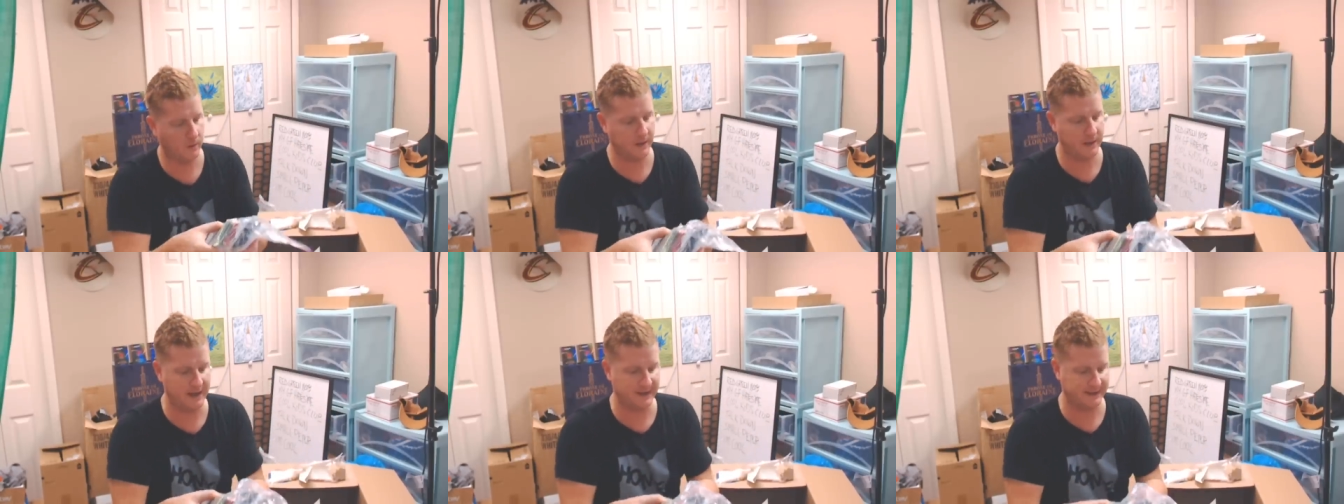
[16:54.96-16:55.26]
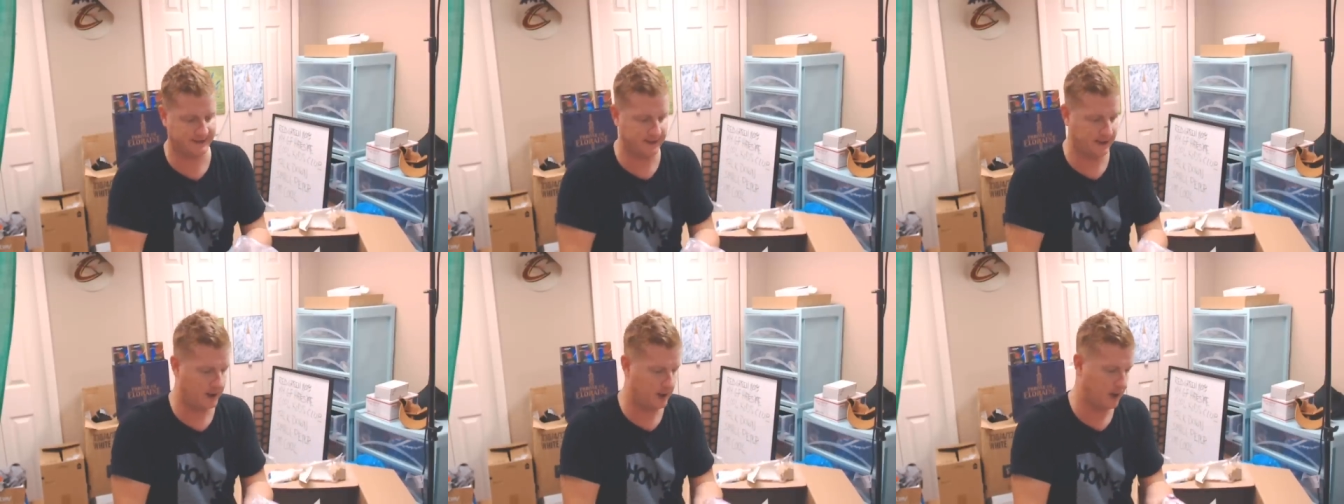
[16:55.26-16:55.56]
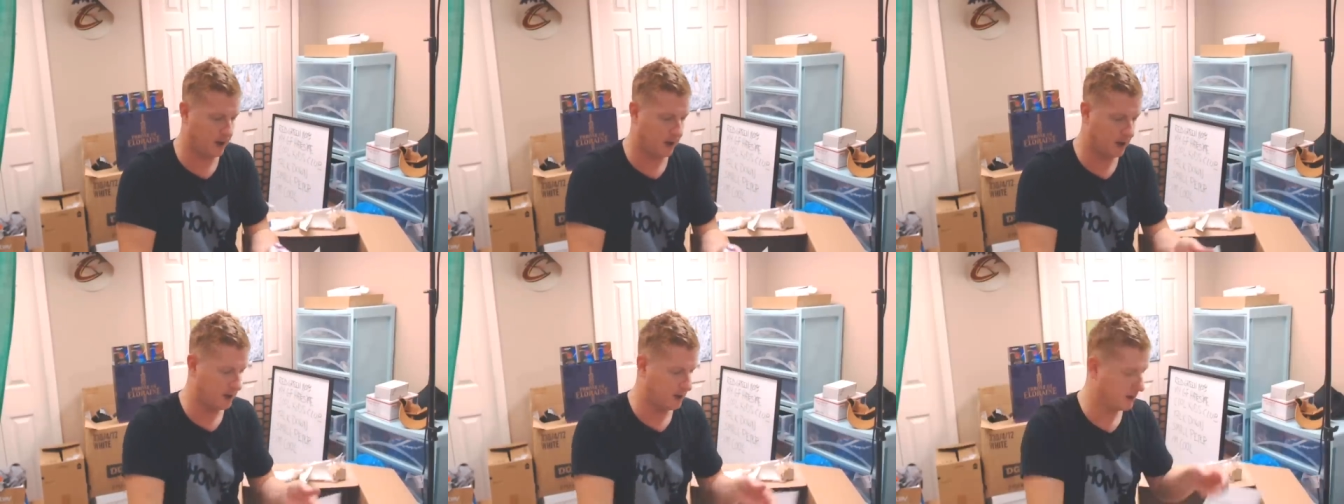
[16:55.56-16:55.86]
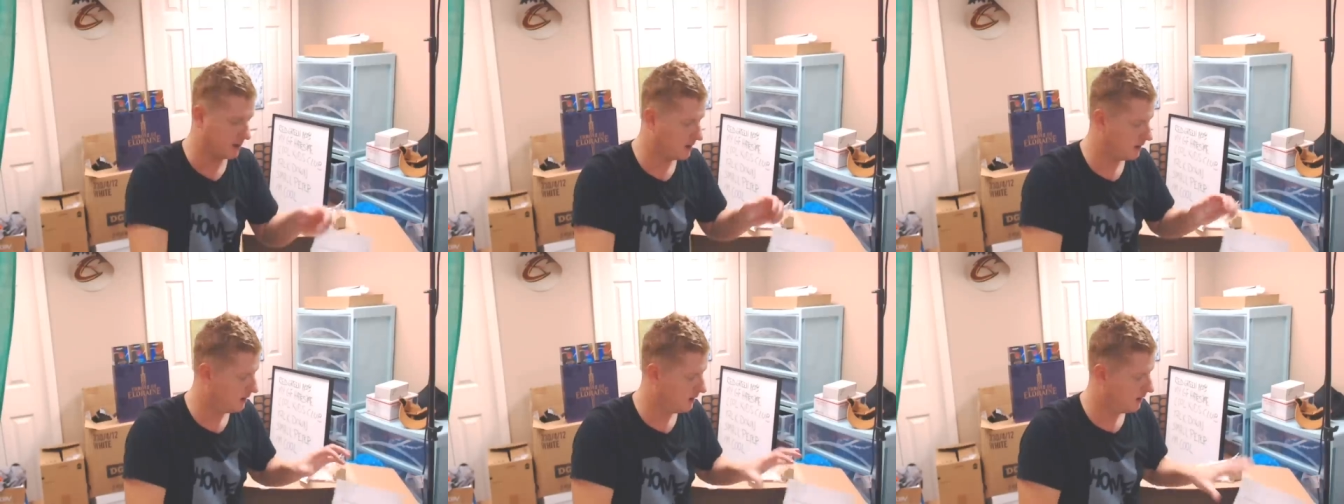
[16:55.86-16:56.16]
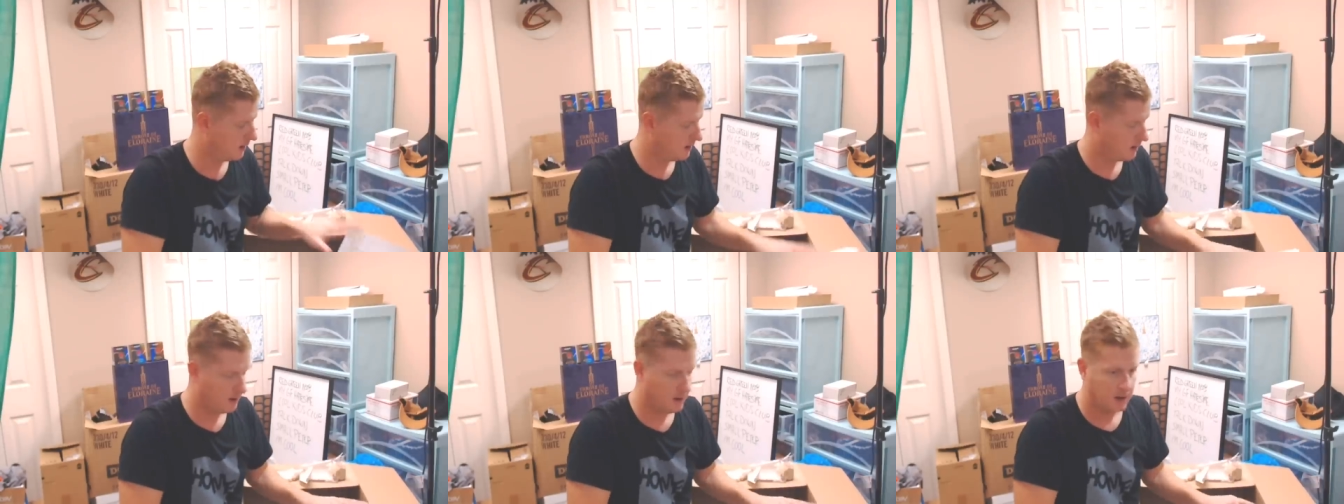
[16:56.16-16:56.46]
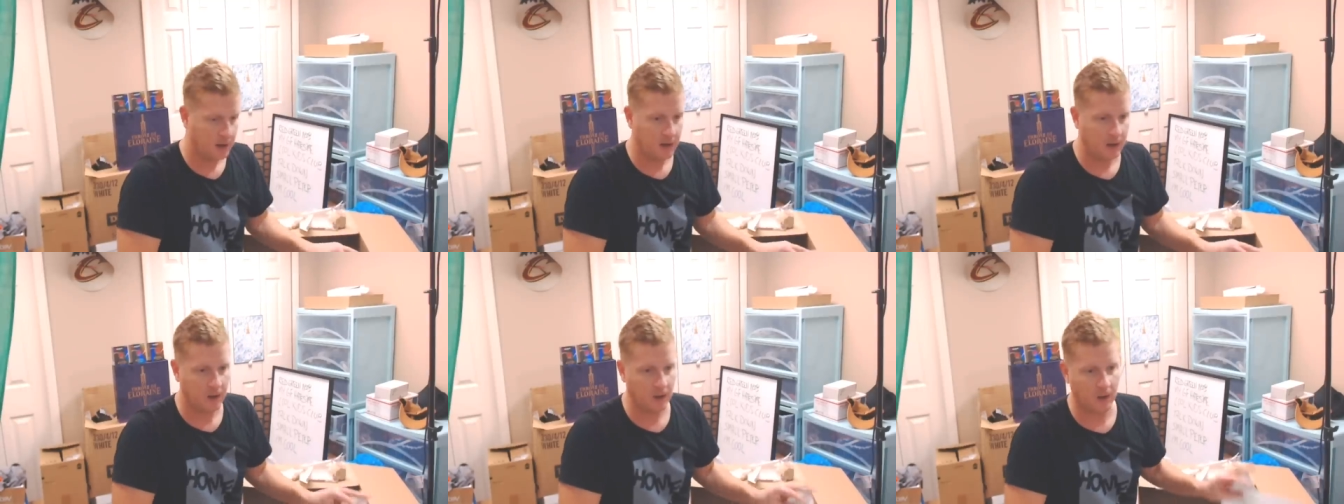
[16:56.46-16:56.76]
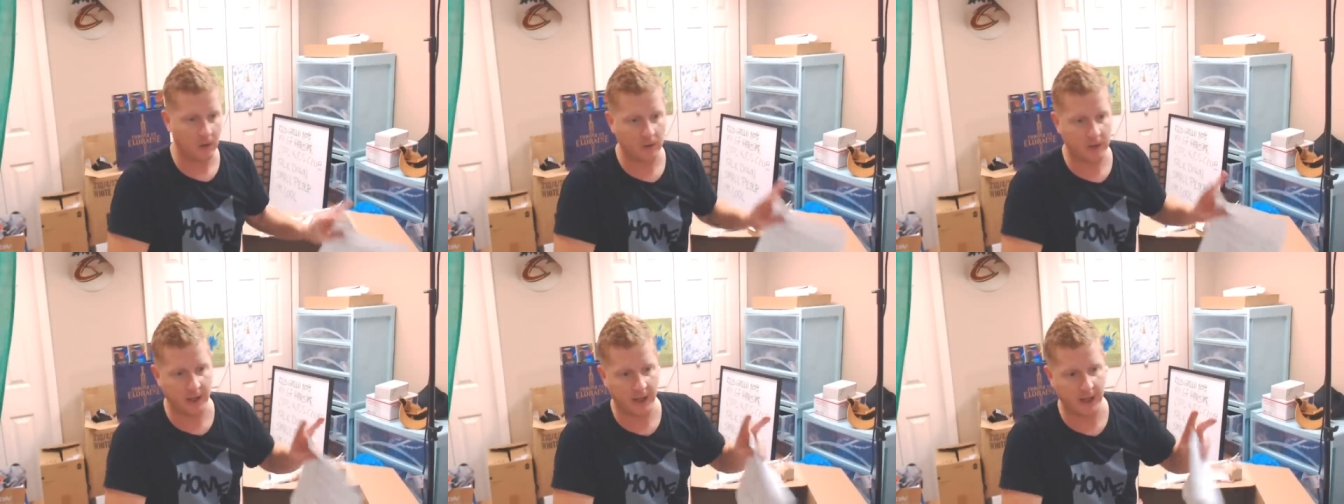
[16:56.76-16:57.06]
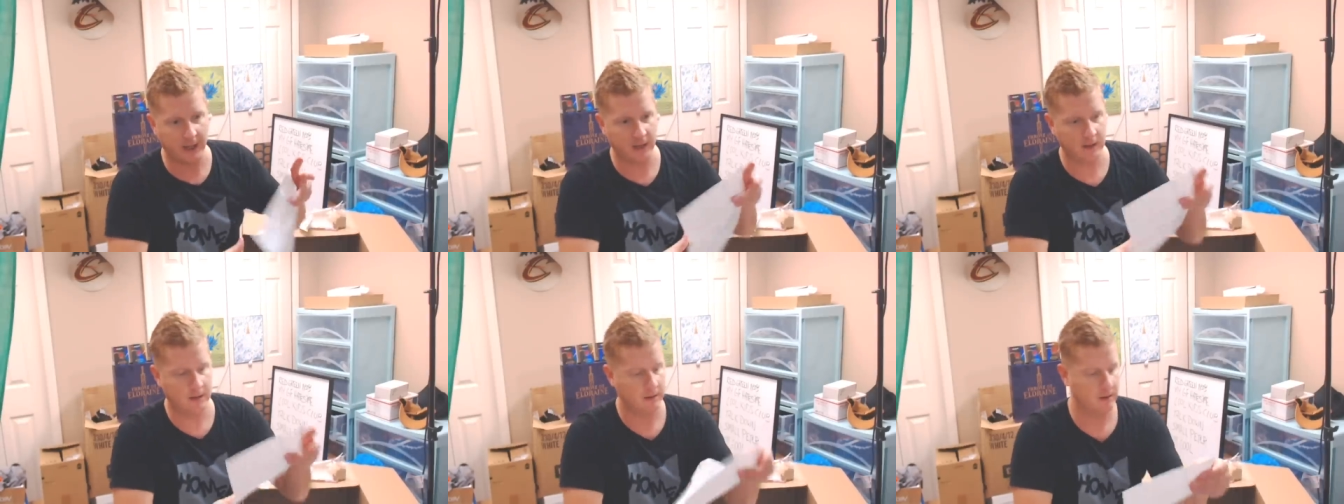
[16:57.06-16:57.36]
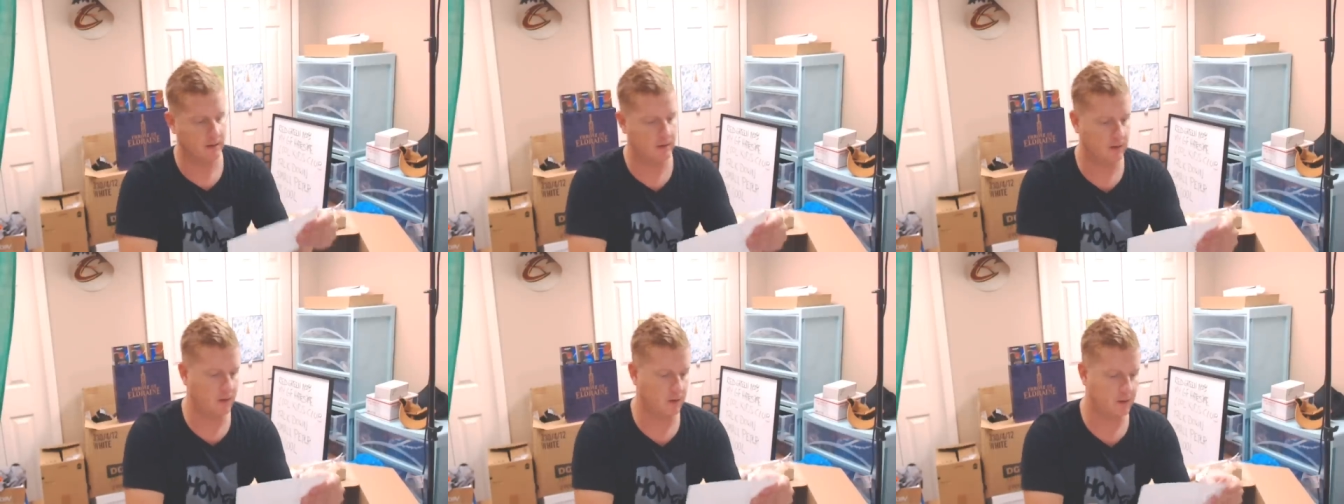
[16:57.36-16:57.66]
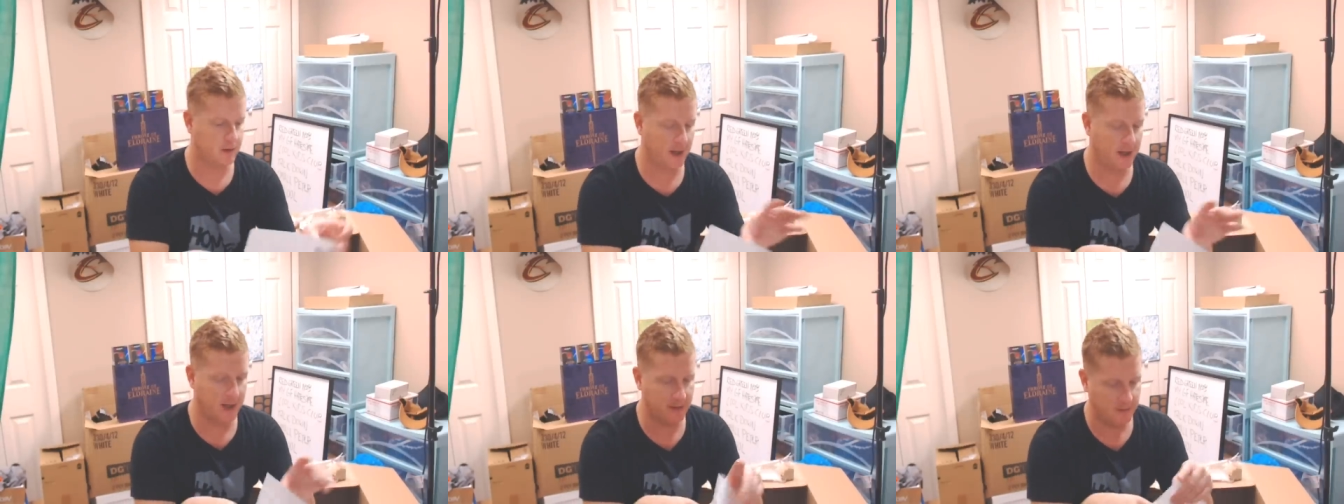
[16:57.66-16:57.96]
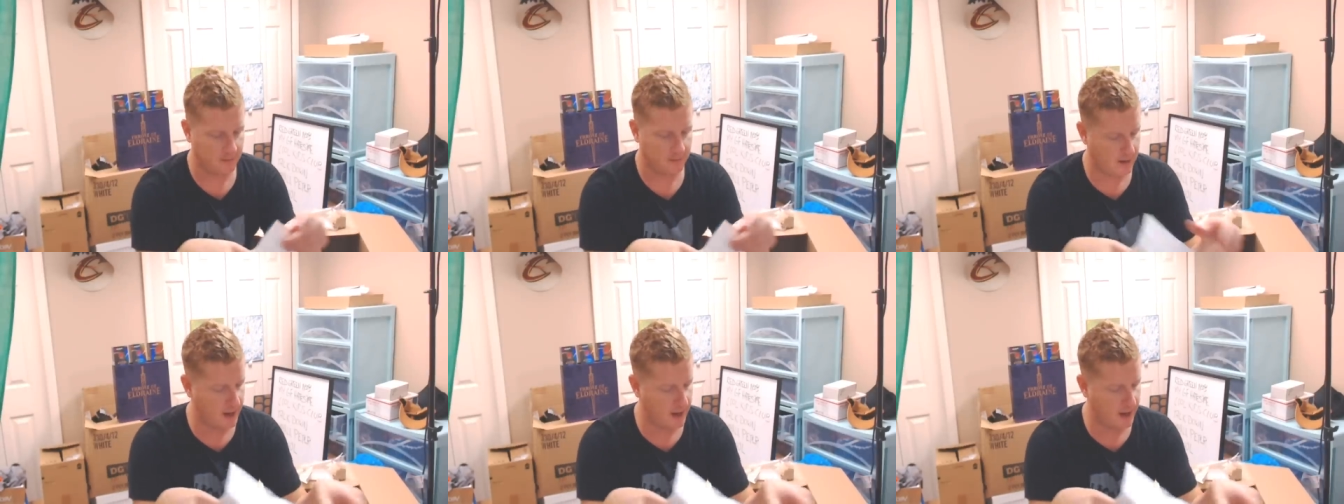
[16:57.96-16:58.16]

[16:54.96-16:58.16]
Yes, they are. Okay, okay.